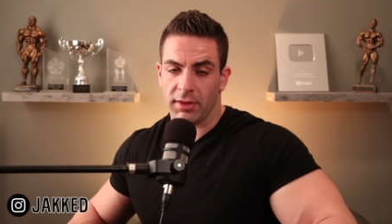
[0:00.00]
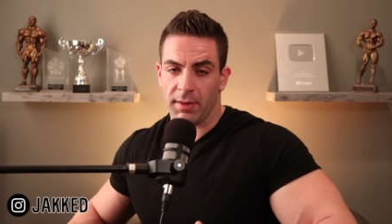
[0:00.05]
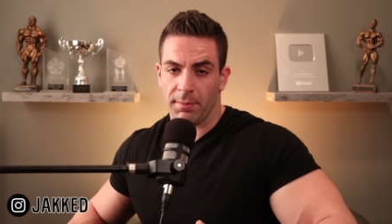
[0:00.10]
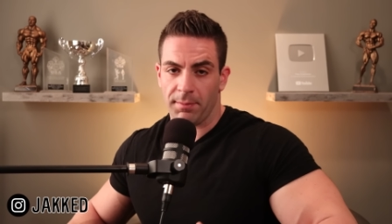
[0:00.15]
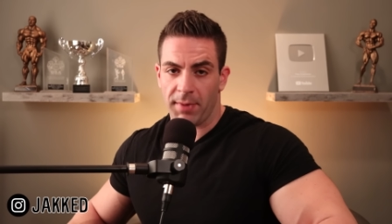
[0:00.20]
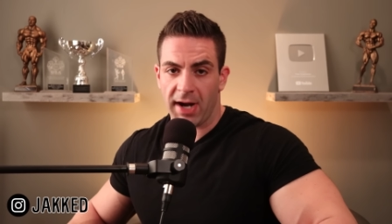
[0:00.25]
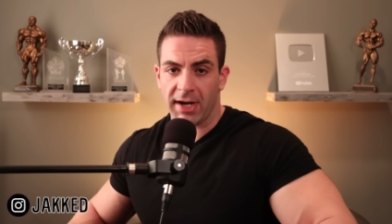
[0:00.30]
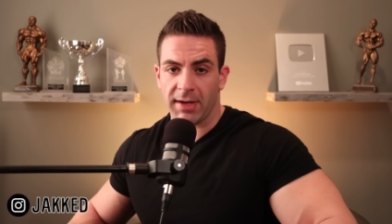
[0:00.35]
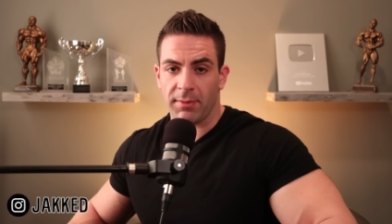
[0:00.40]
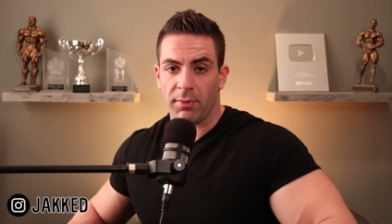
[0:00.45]
The
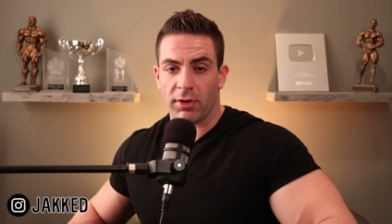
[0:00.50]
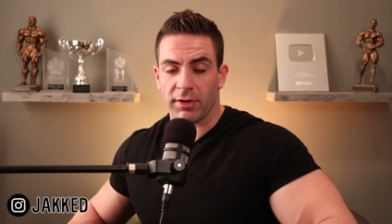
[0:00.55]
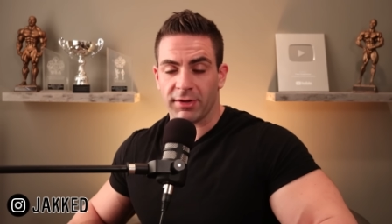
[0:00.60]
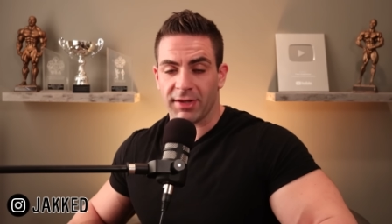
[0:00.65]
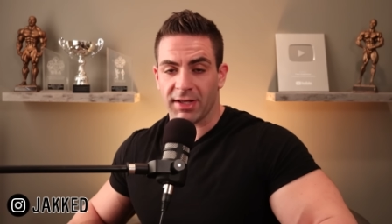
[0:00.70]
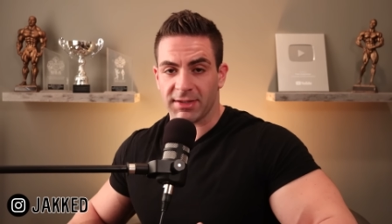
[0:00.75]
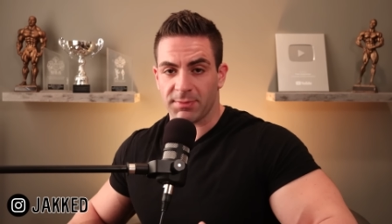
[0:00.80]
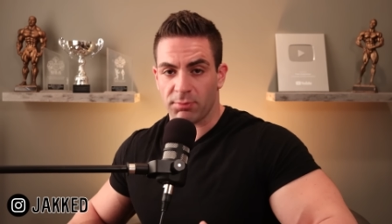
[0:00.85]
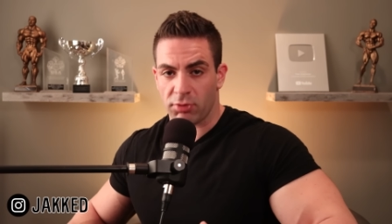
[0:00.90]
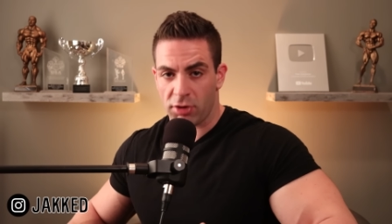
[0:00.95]
body part
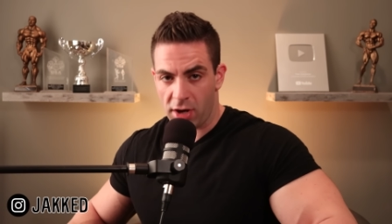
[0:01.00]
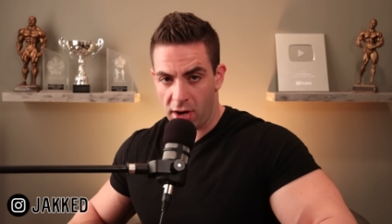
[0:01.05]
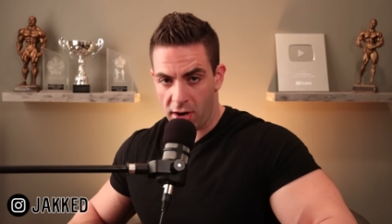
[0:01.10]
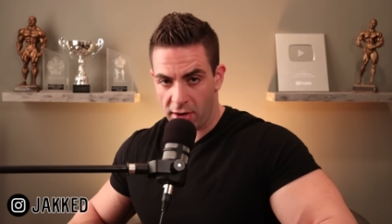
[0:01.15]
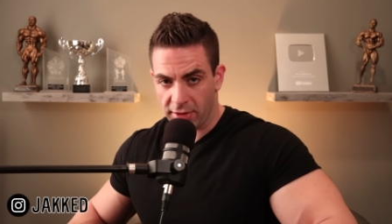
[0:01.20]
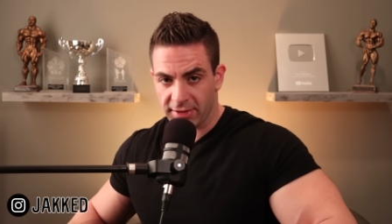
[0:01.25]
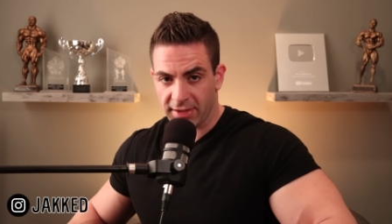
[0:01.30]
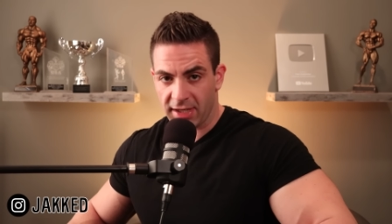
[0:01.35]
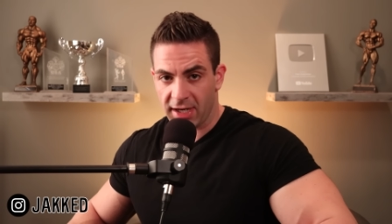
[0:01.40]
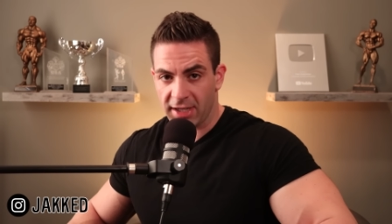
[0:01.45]
that's
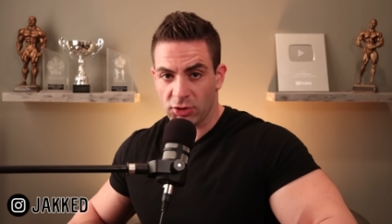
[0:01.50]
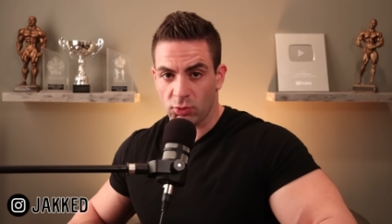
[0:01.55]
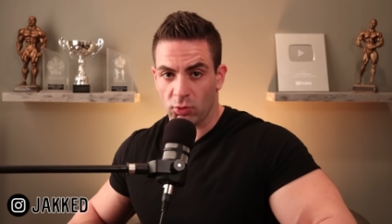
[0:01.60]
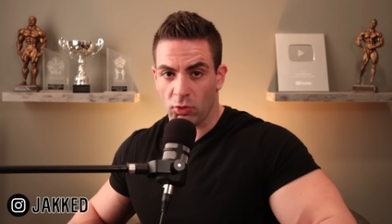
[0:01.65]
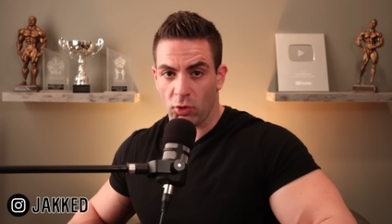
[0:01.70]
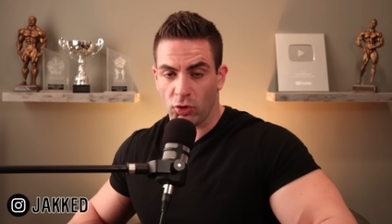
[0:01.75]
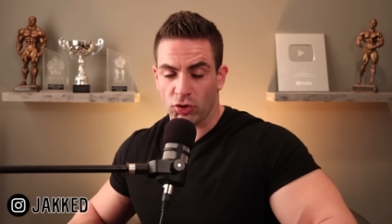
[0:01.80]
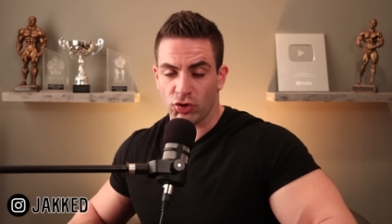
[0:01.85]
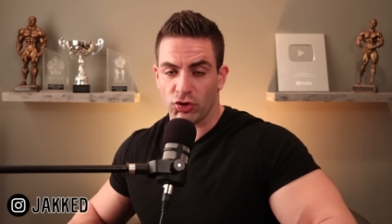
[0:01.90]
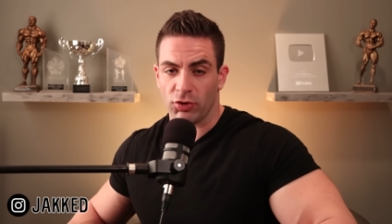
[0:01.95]
prioritized
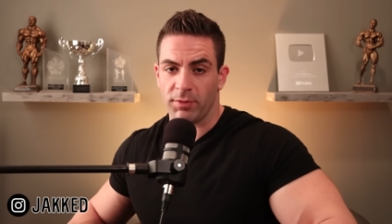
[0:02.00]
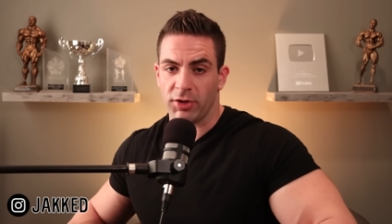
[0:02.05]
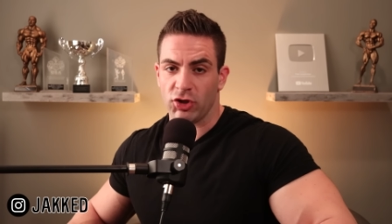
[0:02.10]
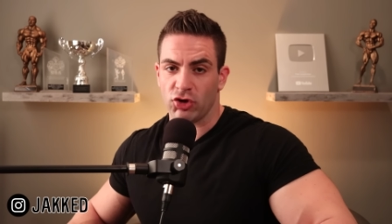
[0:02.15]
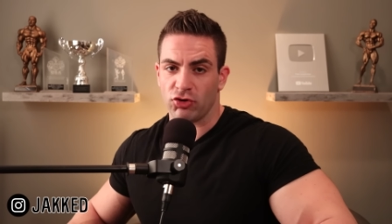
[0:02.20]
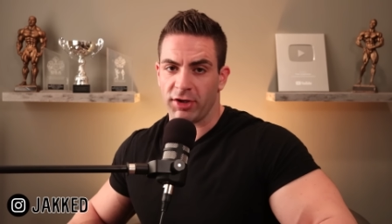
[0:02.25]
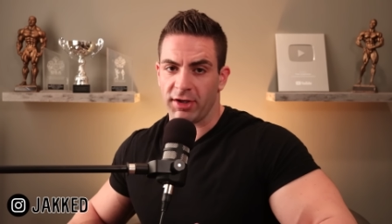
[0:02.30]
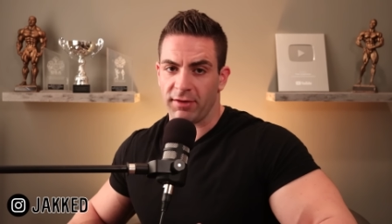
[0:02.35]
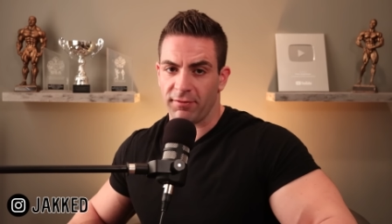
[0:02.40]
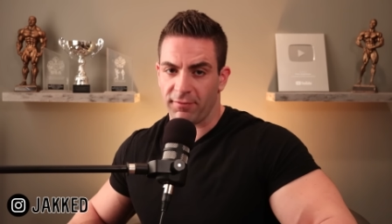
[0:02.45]
will also be
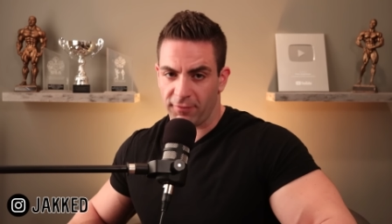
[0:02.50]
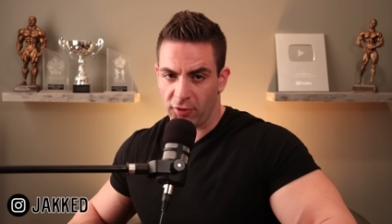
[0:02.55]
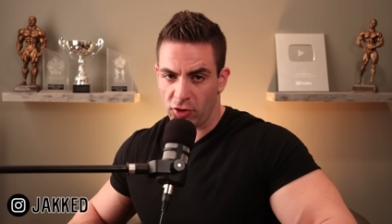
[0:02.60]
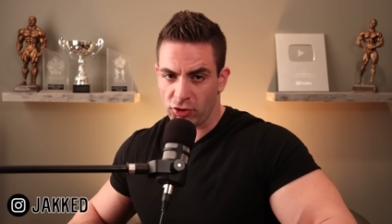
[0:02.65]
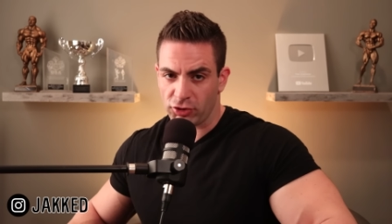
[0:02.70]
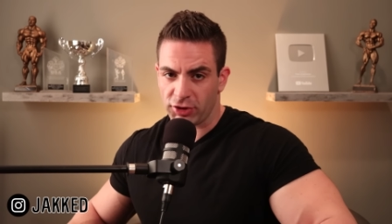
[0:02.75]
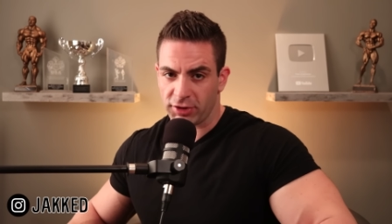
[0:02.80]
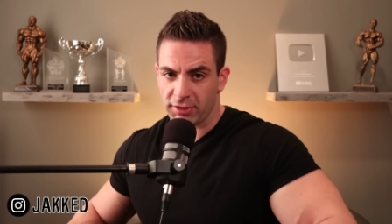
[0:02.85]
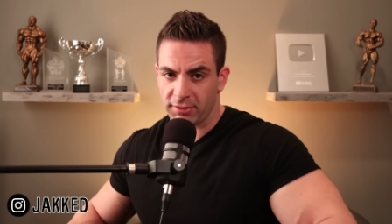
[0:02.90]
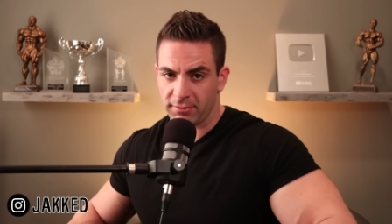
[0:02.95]
trained
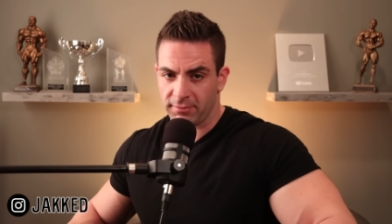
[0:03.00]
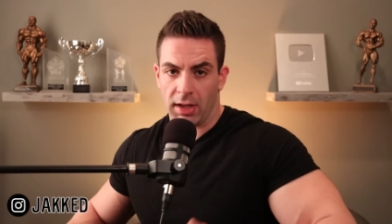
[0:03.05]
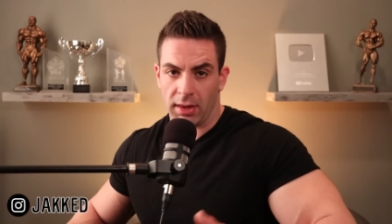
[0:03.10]
first,